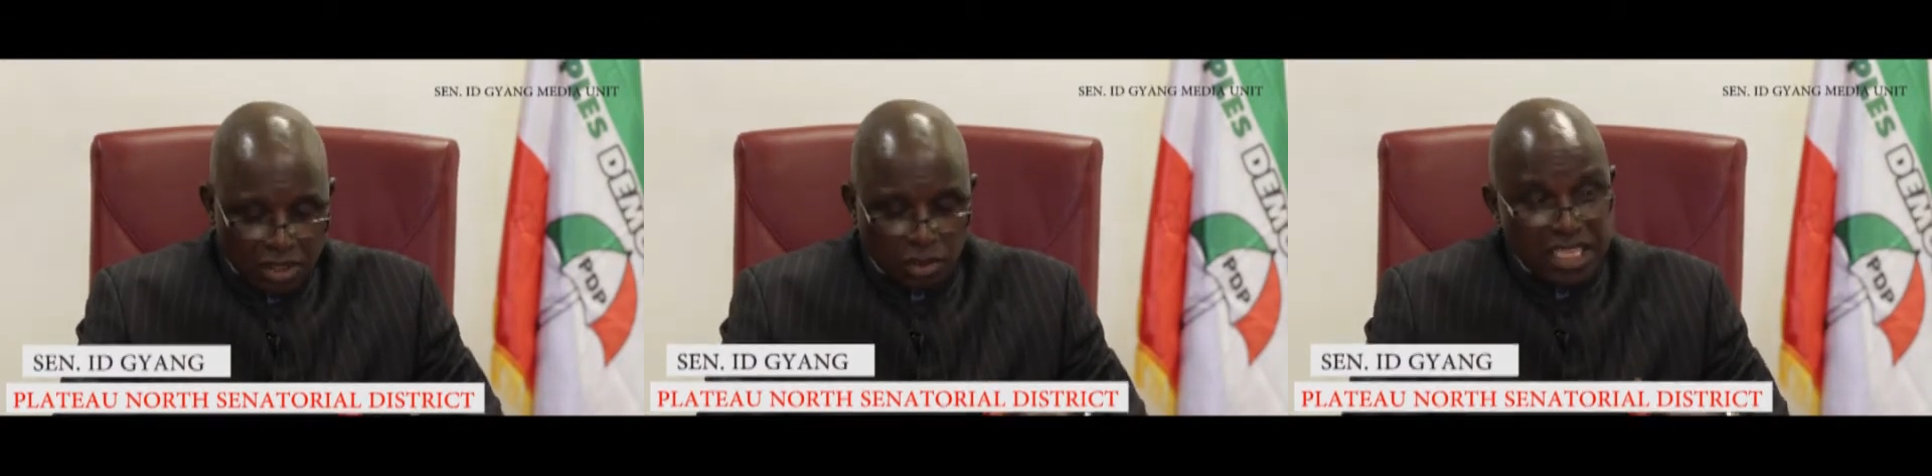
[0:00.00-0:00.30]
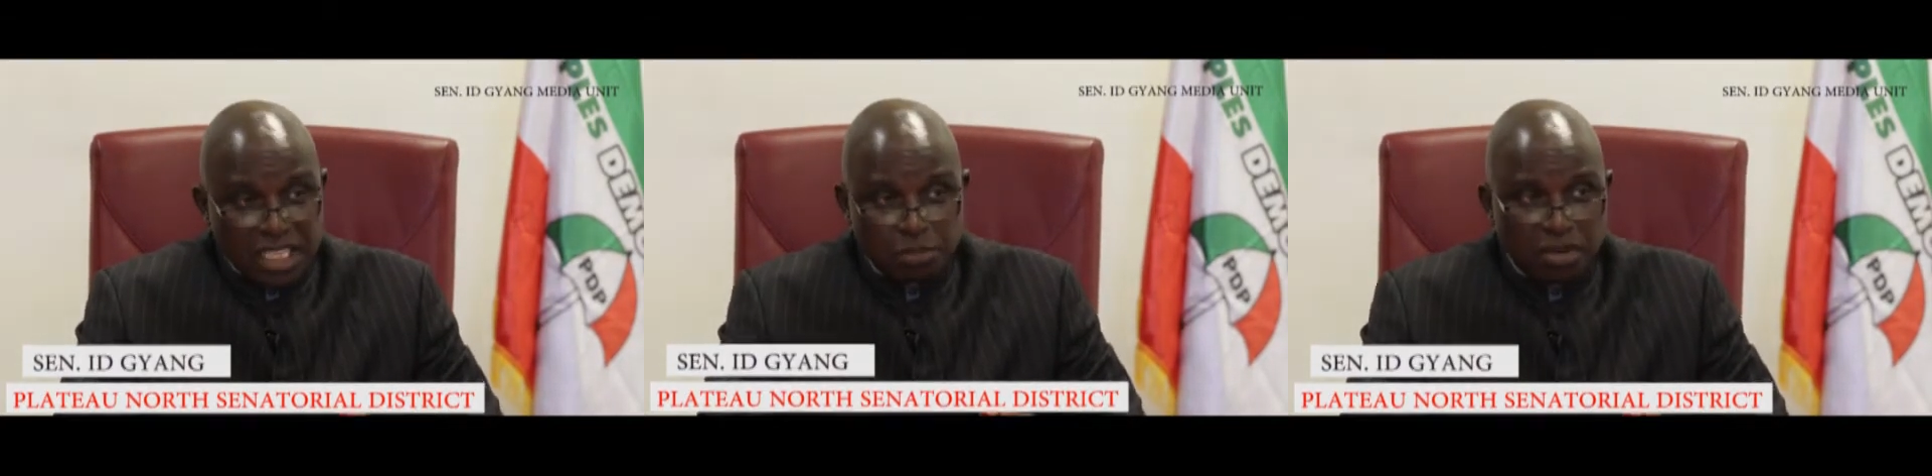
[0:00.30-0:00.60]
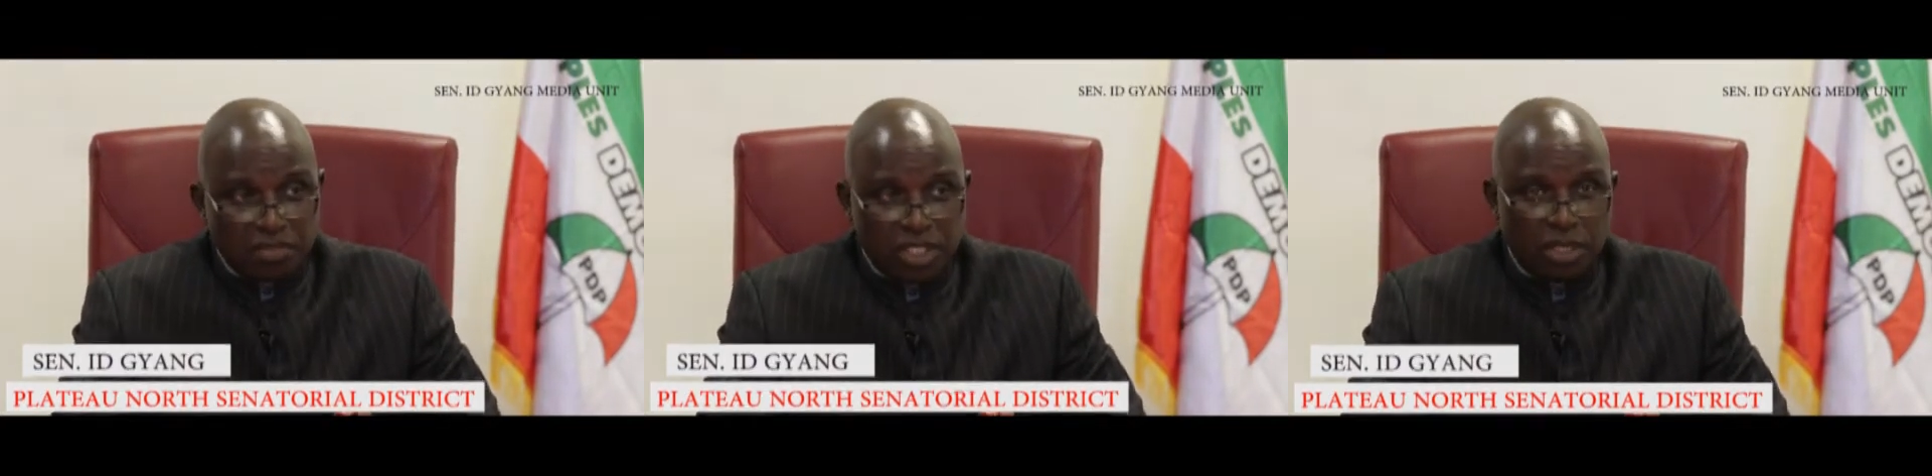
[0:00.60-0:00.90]
to this
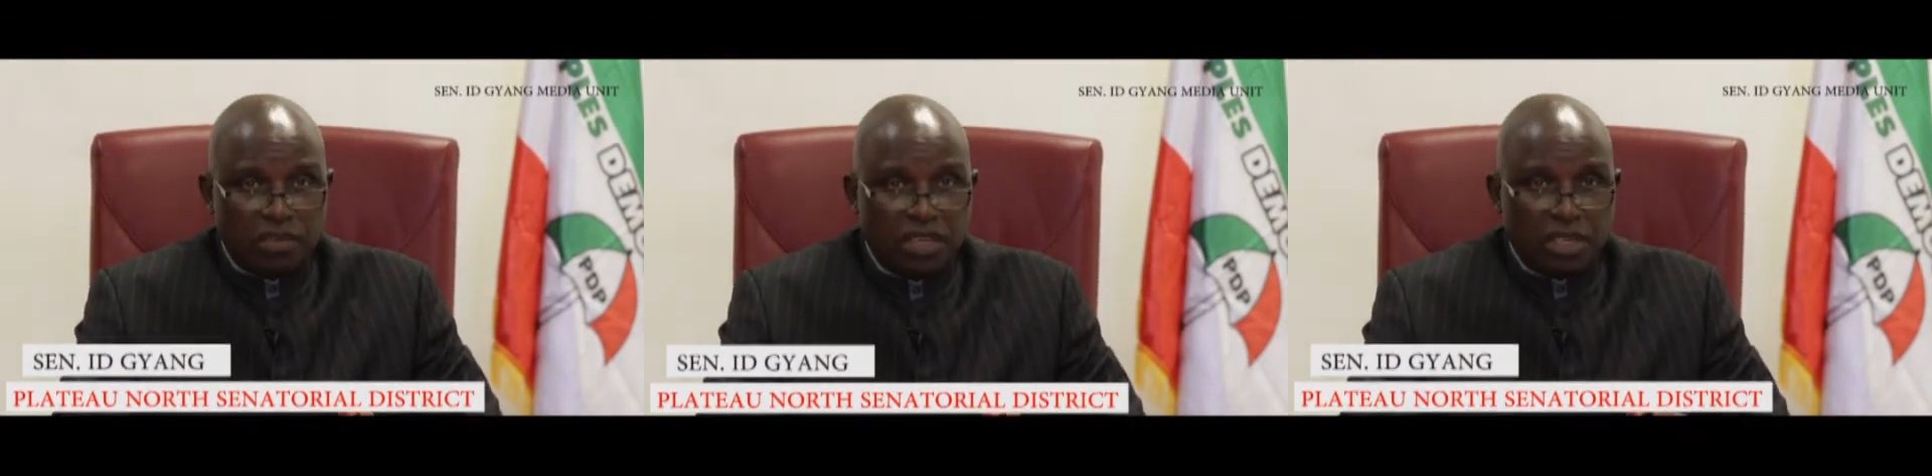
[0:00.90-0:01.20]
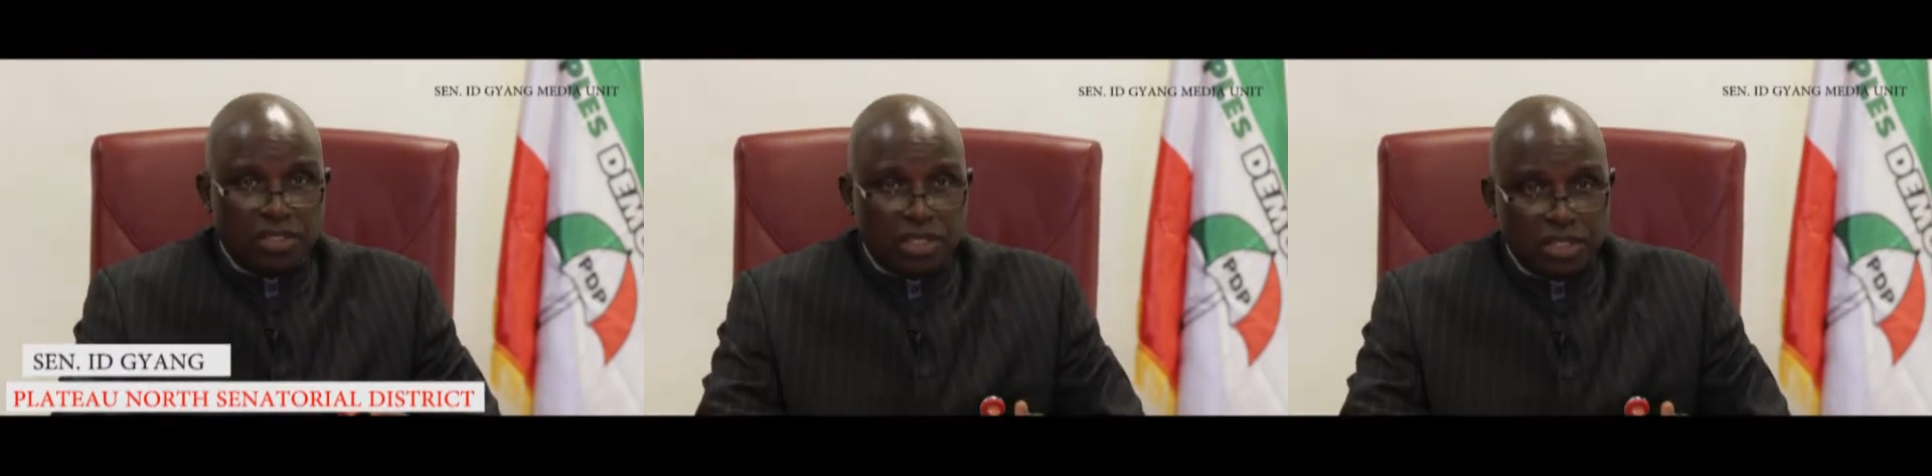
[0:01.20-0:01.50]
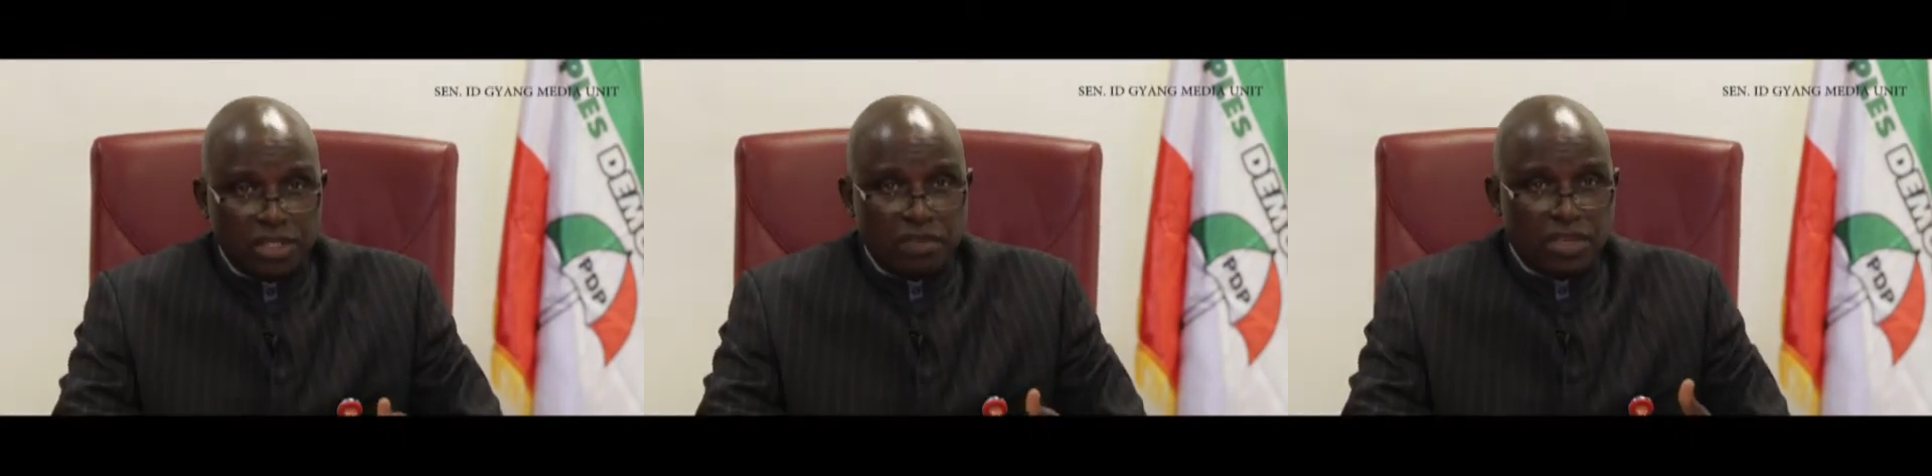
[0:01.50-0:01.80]
provision of the
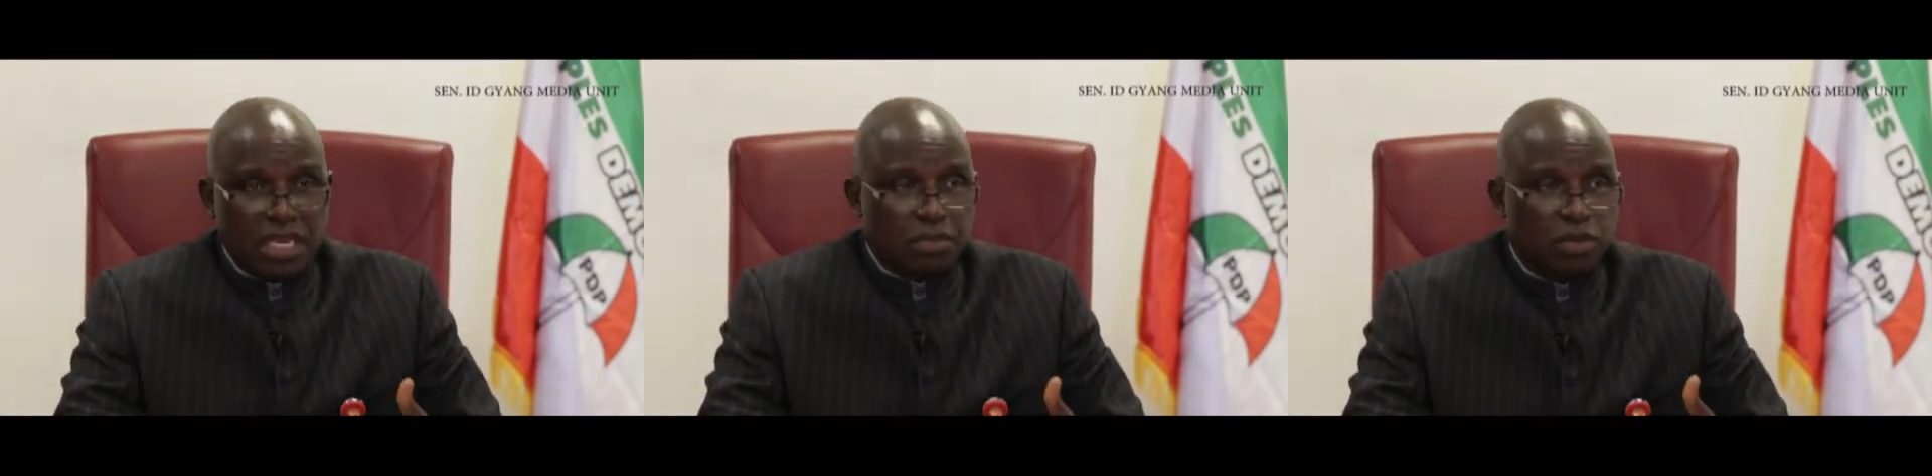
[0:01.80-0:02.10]
Constitution for them